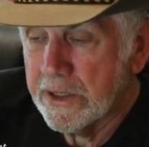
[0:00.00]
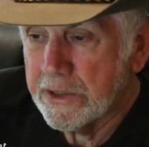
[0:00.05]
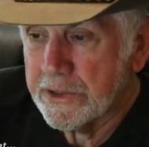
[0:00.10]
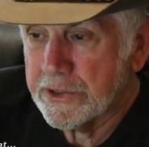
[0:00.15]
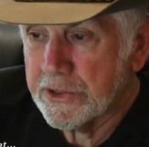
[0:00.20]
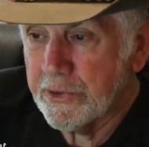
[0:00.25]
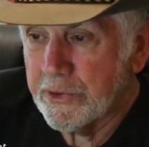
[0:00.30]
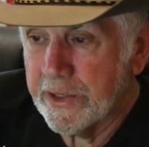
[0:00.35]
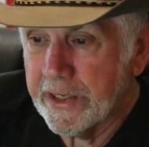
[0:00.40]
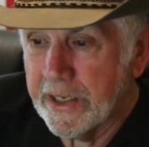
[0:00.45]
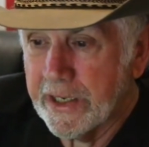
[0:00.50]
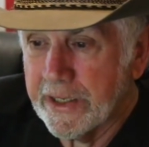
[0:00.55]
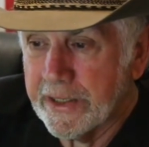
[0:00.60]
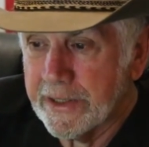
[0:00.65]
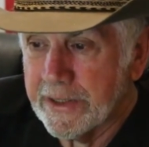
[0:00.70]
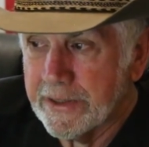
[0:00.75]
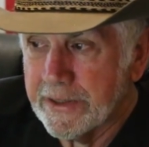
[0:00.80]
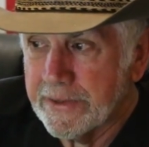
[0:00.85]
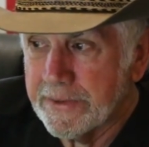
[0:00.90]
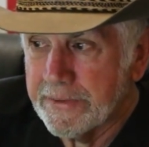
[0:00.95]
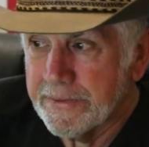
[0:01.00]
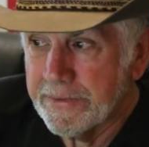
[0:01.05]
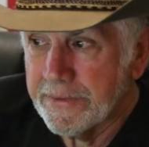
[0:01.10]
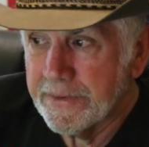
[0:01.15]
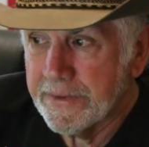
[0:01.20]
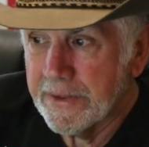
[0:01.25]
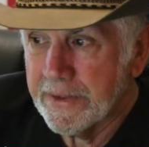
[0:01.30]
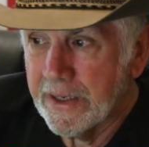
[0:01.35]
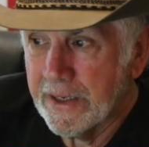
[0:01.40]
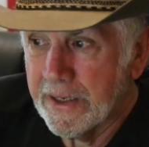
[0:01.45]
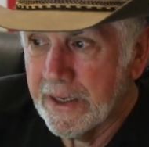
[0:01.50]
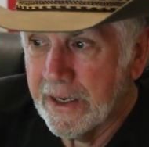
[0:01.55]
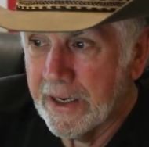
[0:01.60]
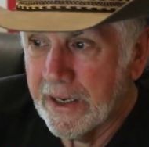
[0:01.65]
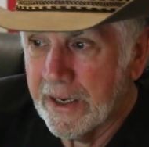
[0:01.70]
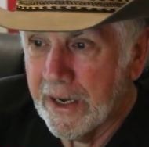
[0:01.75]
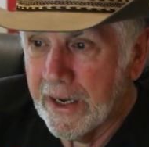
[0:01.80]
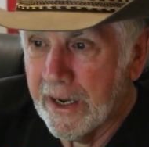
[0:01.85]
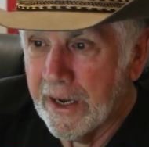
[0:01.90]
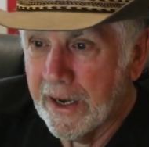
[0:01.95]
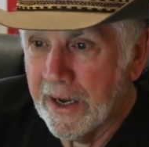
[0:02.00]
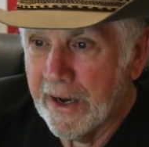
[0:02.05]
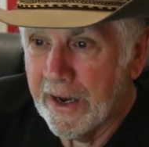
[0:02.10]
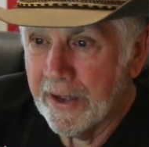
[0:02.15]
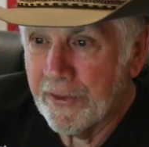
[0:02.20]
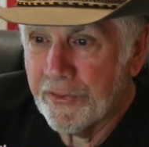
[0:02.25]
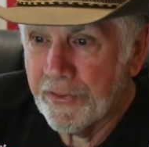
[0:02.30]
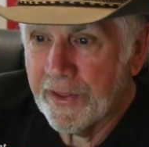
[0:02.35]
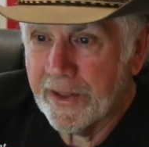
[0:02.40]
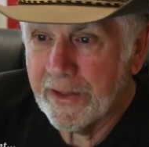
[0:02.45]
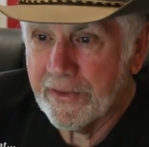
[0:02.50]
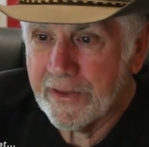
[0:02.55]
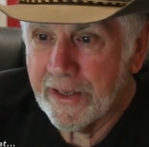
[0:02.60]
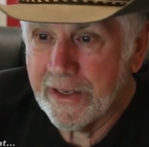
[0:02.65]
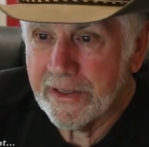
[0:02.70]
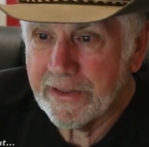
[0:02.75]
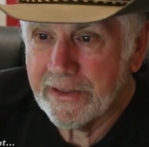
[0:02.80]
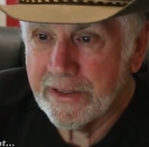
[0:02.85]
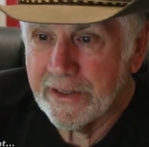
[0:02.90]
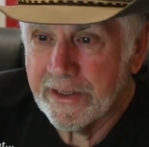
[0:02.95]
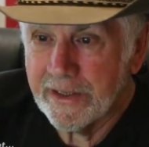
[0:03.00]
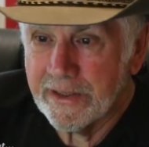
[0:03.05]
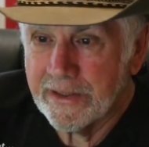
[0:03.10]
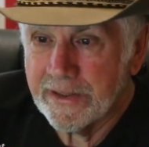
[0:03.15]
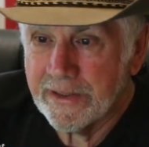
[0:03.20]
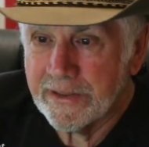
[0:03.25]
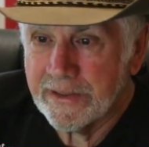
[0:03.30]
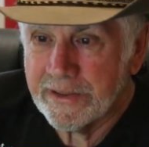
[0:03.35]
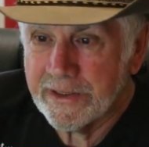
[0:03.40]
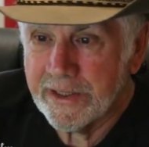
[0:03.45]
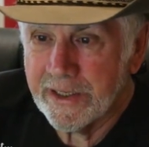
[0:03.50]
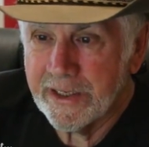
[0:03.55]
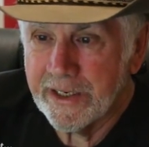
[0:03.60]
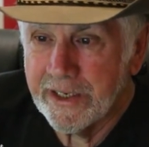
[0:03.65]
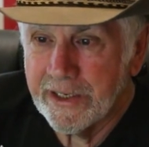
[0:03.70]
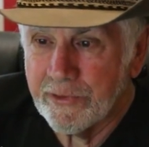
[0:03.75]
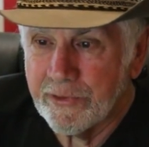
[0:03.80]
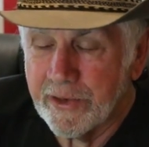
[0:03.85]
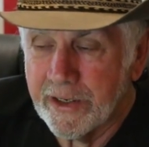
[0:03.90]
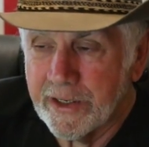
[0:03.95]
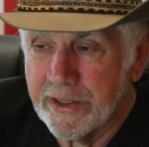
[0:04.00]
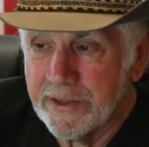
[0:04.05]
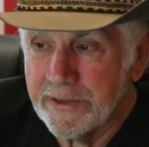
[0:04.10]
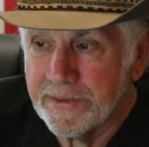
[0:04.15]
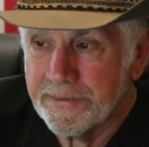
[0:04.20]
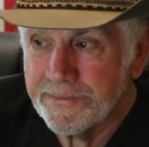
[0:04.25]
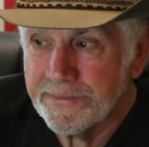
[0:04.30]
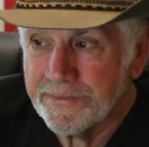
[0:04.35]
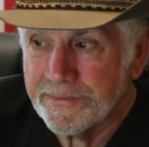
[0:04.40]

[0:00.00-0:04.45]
So again, I think that the Sanhedrin